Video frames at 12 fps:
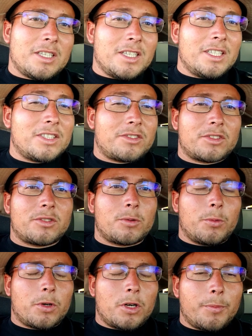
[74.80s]
it's
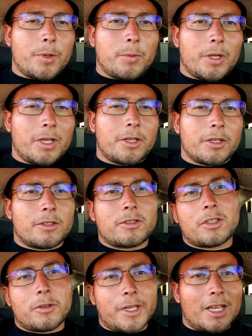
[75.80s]
gripping really good.
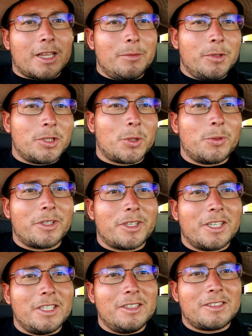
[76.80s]
So yeah, let me show you the
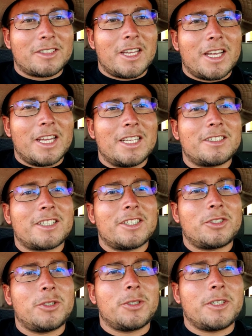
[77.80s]
guns and let's
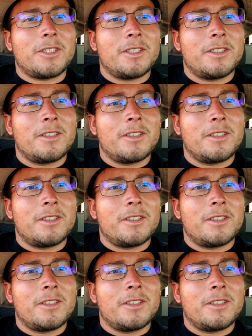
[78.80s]
get shooting.